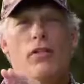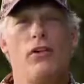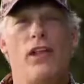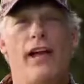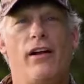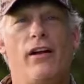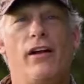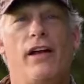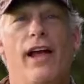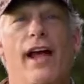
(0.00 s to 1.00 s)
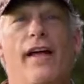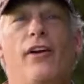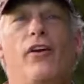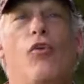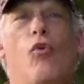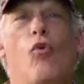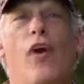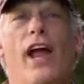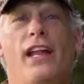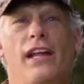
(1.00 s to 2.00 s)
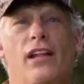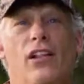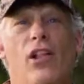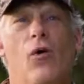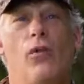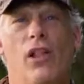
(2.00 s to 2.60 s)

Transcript: they're lighter, and they're great in low